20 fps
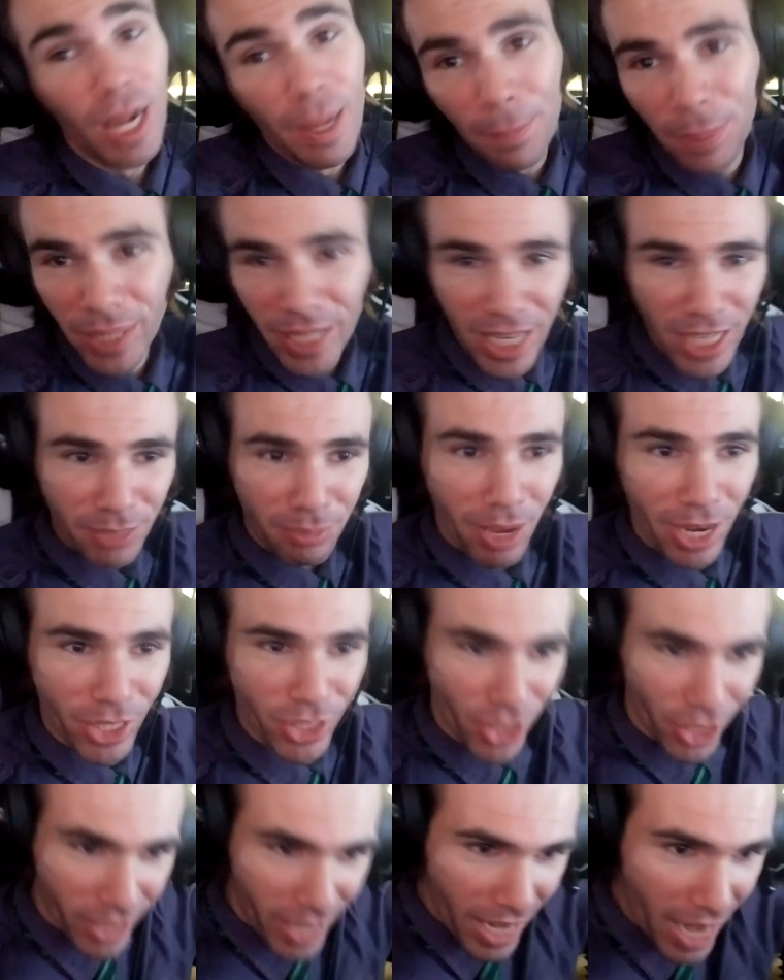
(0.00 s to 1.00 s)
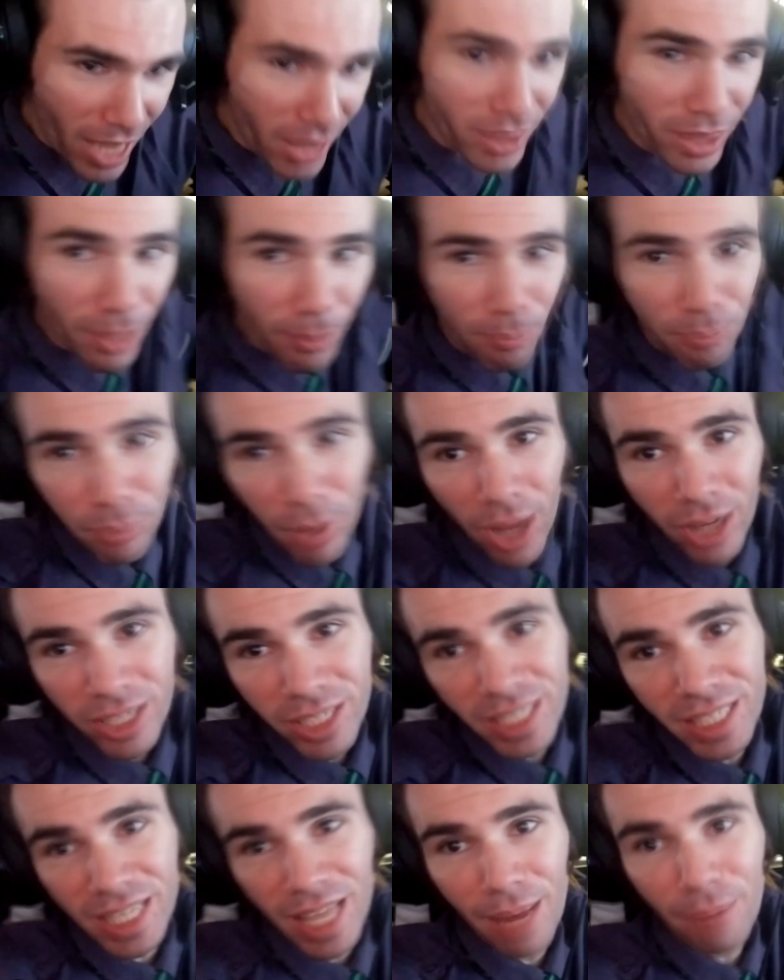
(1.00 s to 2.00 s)
Please make sure to hit the
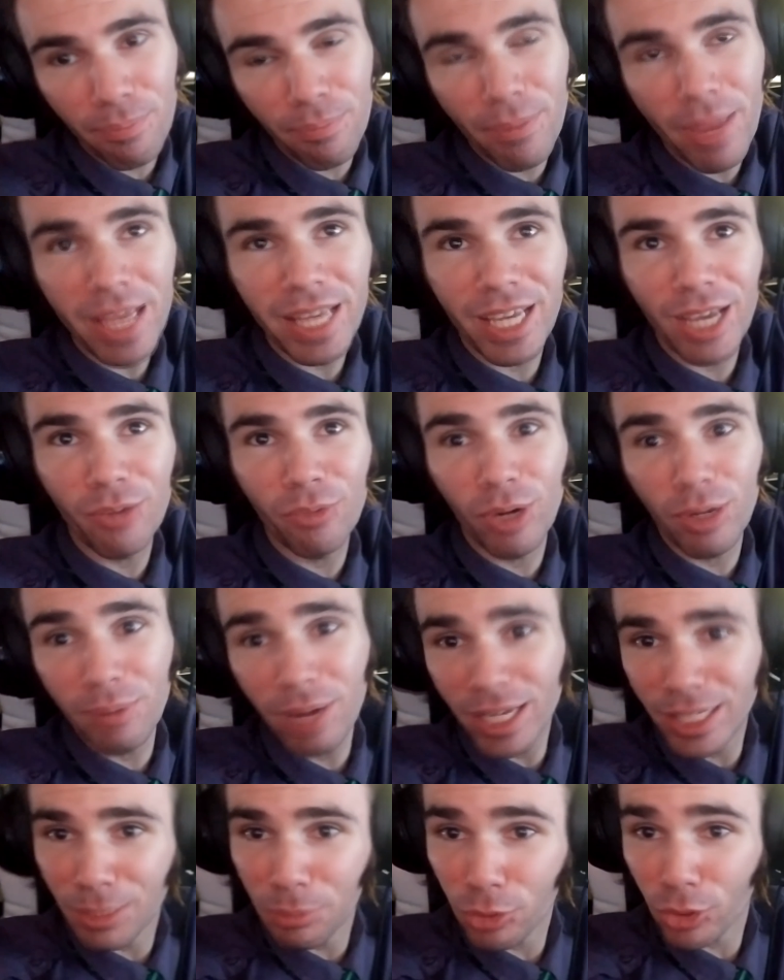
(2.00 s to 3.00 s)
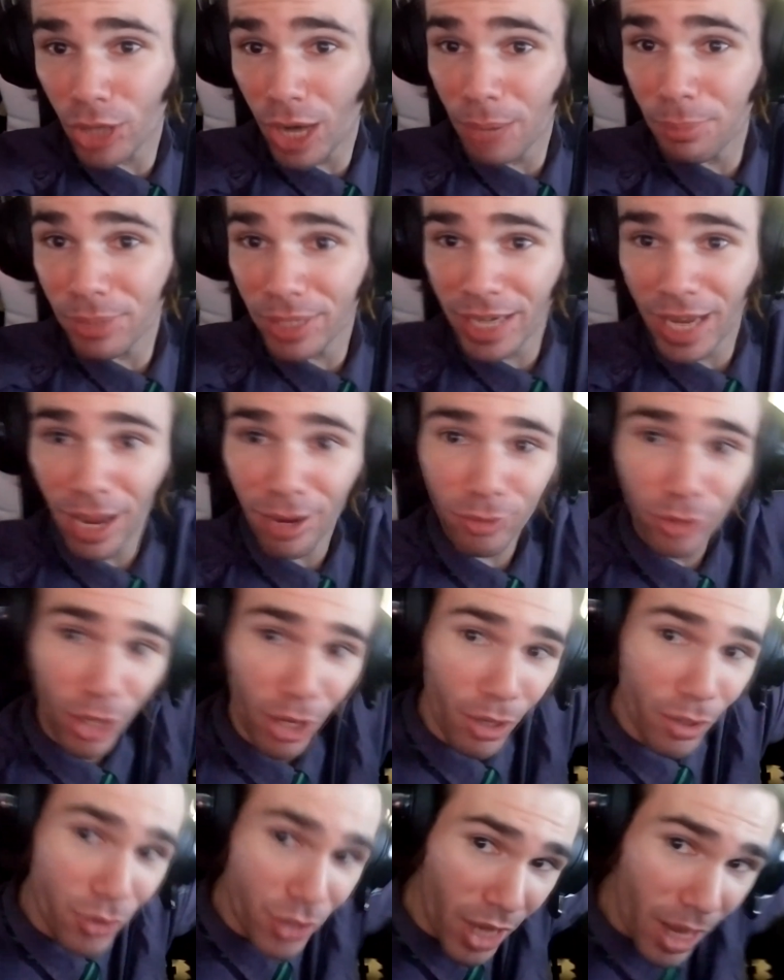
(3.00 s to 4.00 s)
buttons that make it where my subscriber count
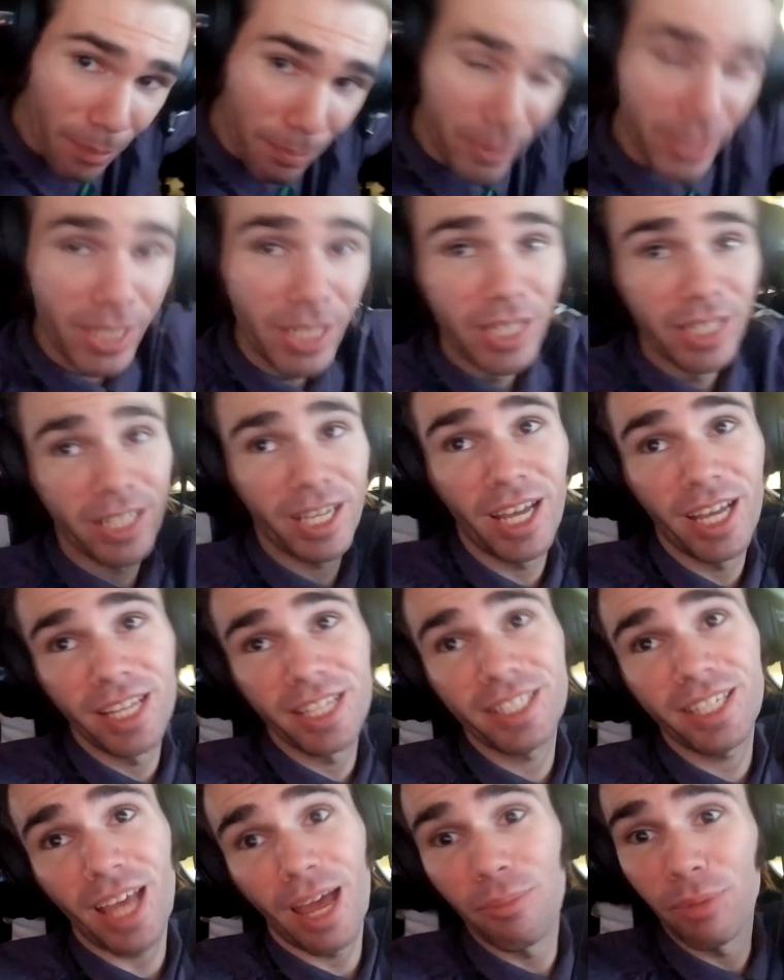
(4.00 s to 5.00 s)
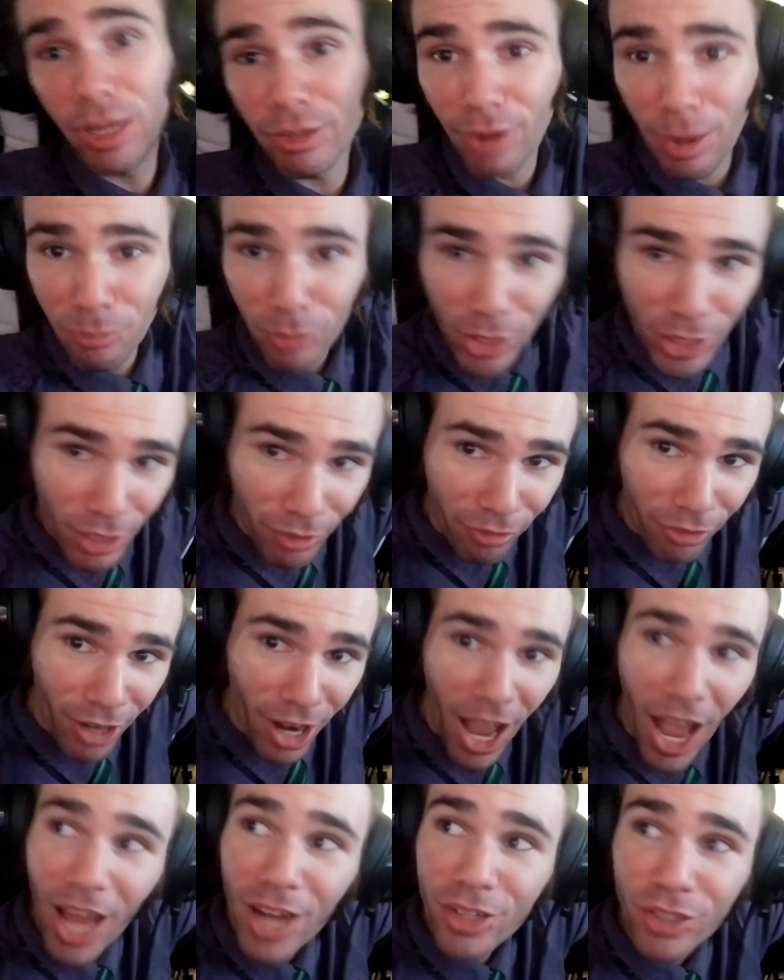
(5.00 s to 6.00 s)
goes up, because I'm reaching for
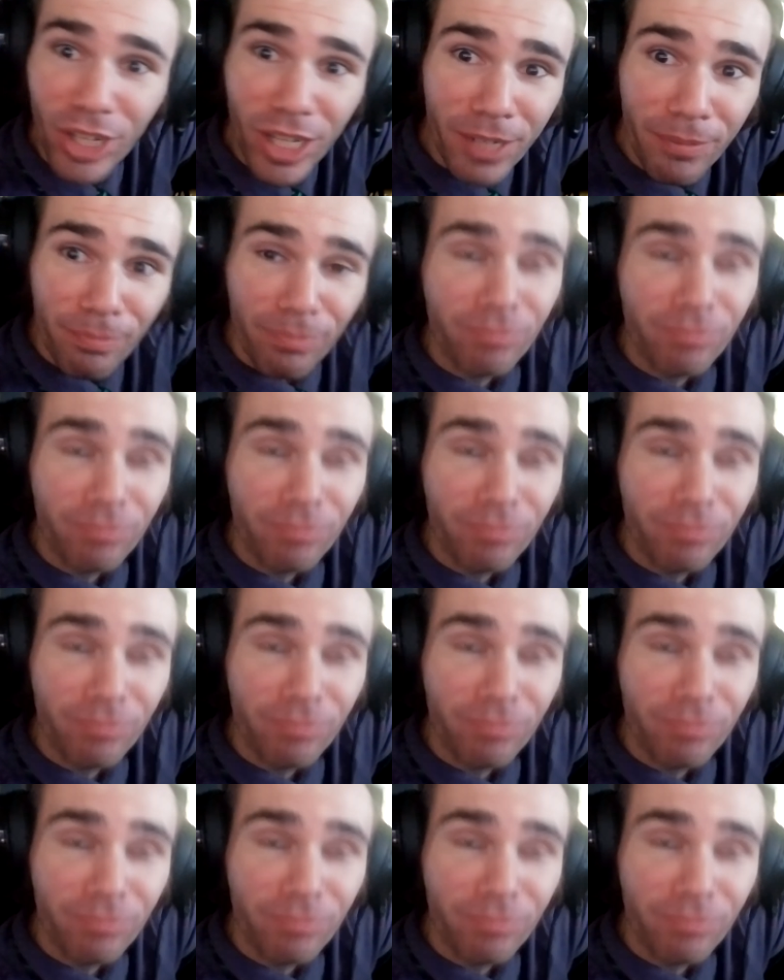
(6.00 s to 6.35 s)
100.